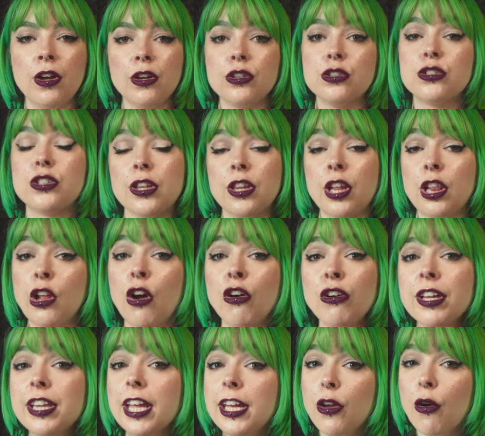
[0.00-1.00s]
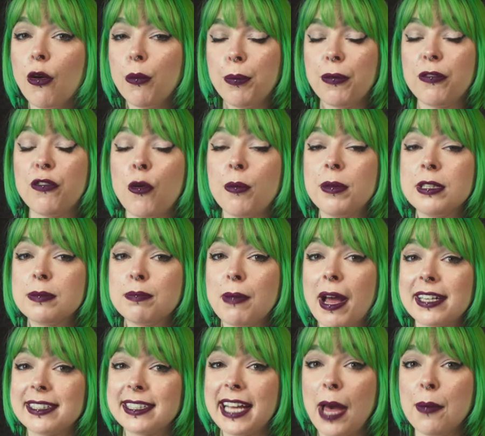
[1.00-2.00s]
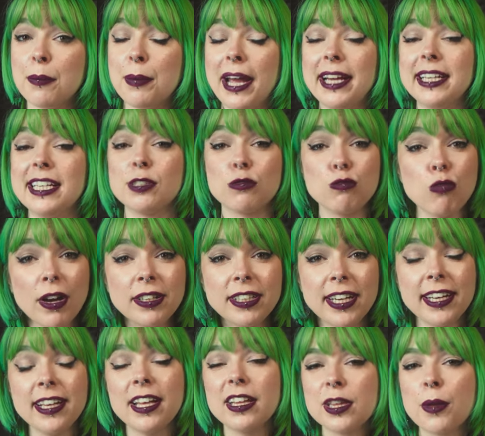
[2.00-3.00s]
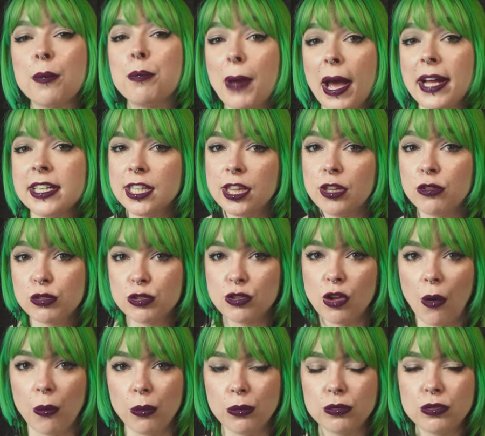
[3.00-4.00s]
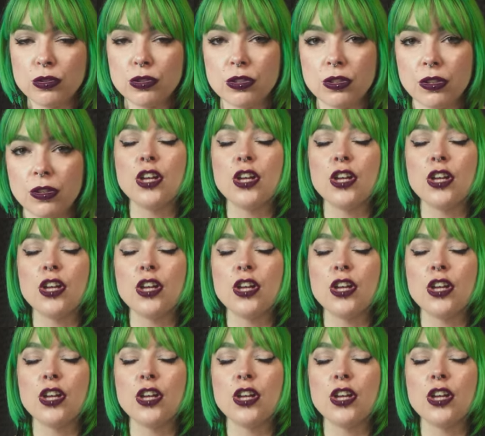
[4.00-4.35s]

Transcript: So the longer that your Performance Max campaign is running, the better the results.